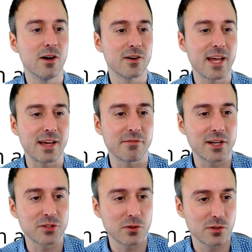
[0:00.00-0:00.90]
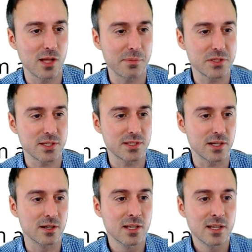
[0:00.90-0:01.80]
Okay, we got total opposites
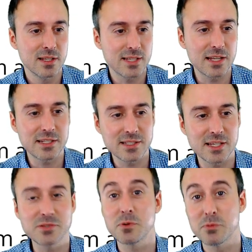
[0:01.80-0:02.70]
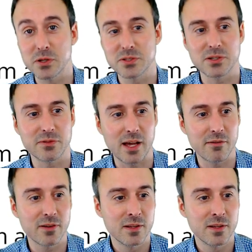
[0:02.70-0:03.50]
here. Tati says we will survive.